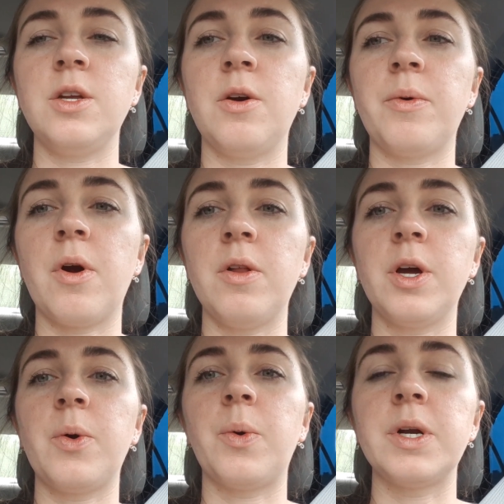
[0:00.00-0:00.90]
you know, we're all
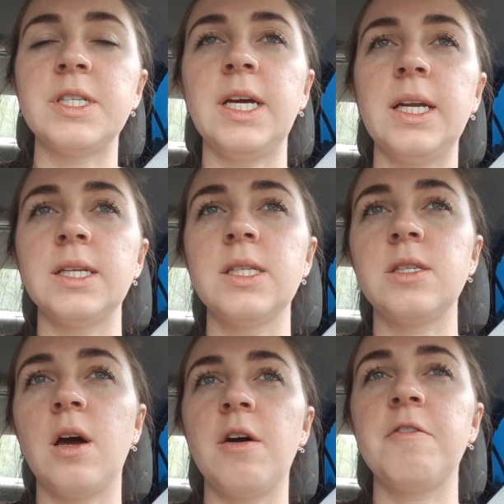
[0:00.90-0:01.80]
in quarantine and
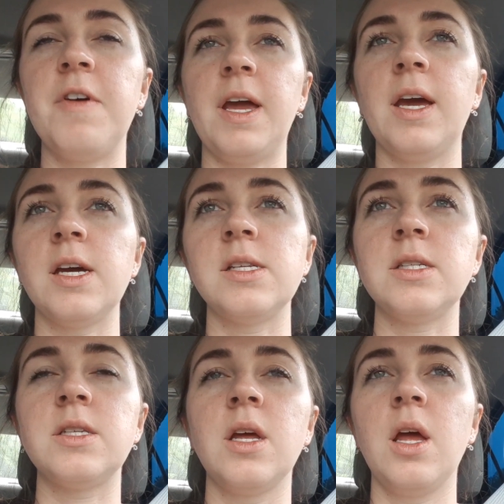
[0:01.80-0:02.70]
stuff, and